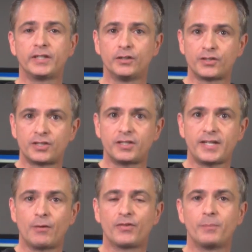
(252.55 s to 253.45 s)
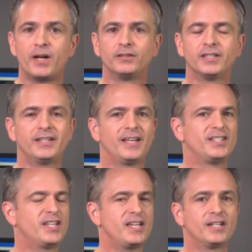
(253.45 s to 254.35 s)
he'll sit down with Imelda and
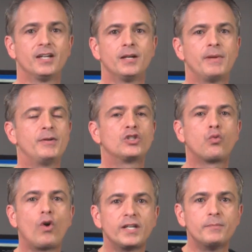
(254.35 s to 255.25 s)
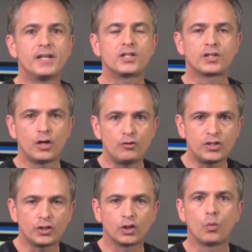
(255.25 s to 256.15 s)
take maybe 20 minutes
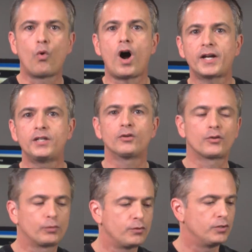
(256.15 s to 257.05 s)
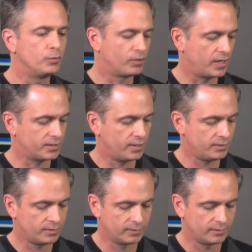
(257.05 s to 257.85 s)
coaching her, walking her through the new process.